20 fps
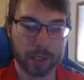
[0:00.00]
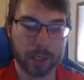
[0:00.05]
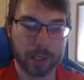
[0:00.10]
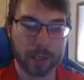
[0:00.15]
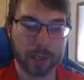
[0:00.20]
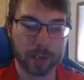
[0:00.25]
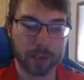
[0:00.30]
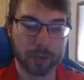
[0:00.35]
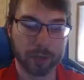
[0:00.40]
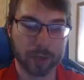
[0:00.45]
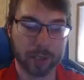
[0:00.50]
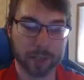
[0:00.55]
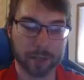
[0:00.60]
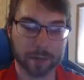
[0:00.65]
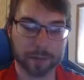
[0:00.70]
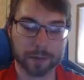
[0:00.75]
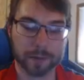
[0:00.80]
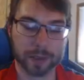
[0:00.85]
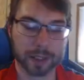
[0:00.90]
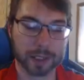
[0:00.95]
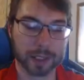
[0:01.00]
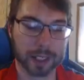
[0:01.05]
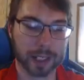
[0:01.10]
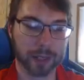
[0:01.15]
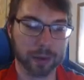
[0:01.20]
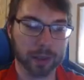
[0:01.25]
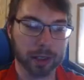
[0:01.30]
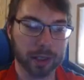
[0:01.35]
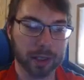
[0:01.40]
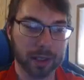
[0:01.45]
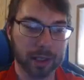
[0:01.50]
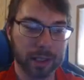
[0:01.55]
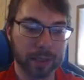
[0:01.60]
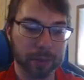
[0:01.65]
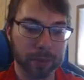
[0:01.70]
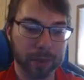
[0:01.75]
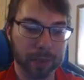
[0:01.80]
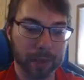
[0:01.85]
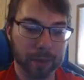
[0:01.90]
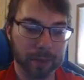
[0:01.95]
Yeah, that was a bluff. That was a
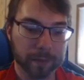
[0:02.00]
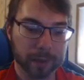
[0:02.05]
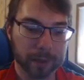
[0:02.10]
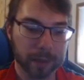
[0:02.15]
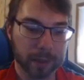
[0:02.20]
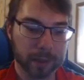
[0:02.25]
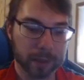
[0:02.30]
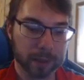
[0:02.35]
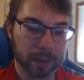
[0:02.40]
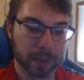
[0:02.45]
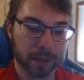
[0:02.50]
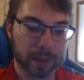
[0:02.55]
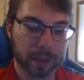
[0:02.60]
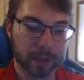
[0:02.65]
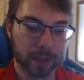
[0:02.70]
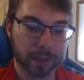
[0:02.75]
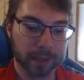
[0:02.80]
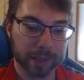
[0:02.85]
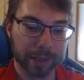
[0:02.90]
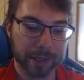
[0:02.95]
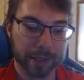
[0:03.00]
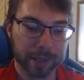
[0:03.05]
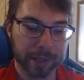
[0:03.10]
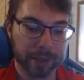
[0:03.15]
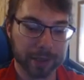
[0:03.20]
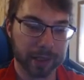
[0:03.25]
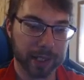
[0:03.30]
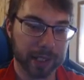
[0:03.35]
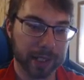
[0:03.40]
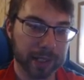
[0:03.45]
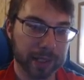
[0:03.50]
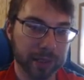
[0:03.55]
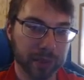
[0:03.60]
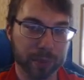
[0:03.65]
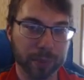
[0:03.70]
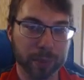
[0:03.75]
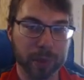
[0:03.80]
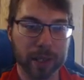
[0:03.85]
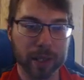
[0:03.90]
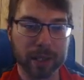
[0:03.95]
bluff. So yeah, this
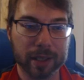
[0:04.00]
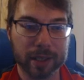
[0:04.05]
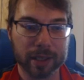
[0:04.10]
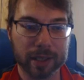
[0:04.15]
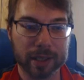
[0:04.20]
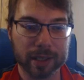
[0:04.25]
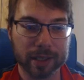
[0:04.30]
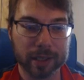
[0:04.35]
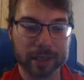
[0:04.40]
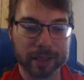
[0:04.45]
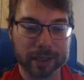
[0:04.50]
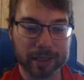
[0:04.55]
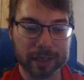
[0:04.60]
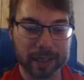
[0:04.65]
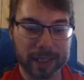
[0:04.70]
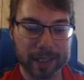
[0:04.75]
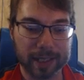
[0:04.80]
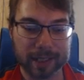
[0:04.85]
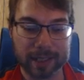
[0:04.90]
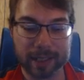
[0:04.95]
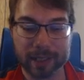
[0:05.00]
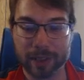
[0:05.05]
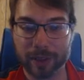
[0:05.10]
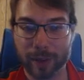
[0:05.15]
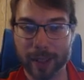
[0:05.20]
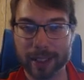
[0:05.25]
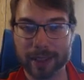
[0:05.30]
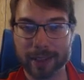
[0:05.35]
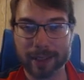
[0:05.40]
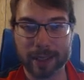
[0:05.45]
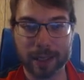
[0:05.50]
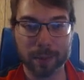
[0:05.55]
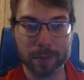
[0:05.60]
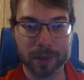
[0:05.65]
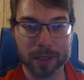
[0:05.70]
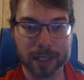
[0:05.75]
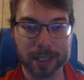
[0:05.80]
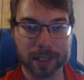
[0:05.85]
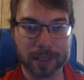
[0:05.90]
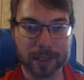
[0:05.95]
was part of the, I guess it's a great
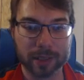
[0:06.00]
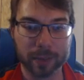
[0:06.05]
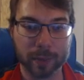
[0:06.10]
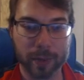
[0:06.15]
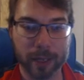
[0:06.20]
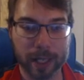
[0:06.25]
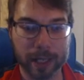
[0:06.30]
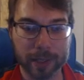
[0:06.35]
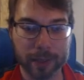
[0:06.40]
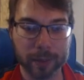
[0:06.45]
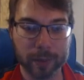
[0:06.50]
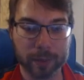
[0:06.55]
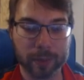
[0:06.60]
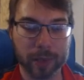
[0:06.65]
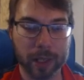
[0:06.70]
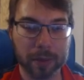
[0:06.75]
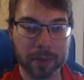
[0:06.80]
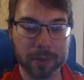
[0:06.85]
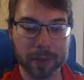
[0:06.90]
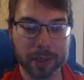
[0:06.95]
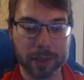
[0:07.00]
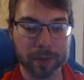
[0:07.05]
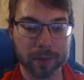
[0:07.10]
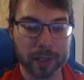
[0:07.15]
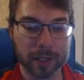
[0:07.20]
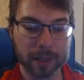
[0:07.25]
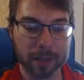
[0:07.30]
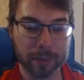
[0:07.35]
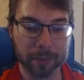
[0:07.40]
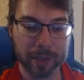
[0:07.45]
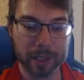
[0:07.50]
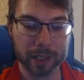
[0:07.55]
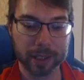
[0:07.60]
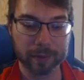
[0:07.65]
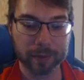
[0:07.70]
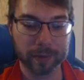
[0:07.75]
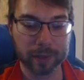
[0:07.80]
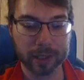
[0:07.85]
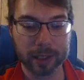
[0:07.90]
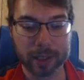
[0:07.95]
example as to why you would probably run something
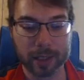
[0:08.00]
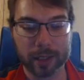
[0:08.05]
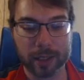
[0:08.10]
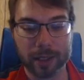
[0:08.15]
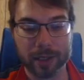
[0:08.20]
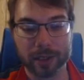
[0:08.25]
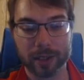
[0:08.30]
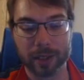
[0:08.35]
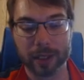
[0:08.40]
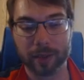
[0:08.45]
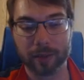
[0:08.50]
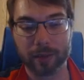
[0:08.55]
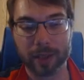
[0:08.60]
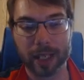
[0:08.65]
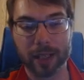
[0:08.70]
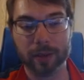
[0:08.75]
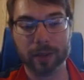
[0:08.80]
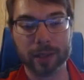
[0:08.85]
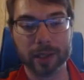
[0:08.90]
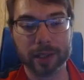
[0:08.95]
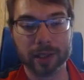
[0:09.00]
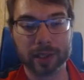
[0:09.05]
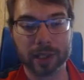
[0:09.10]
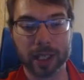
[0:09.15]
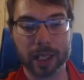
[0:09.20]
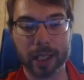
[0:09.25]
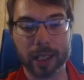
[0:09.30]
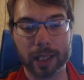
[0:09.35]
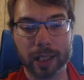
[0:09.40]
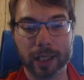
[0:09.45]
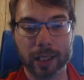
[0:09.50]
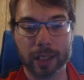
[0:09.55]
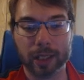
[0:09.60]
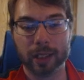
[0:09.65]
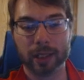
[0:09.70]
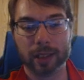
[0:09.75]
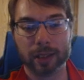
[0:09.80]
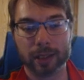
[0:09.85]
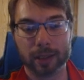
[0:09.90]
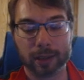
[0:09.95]
different. So like if that was
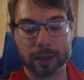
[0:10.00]
a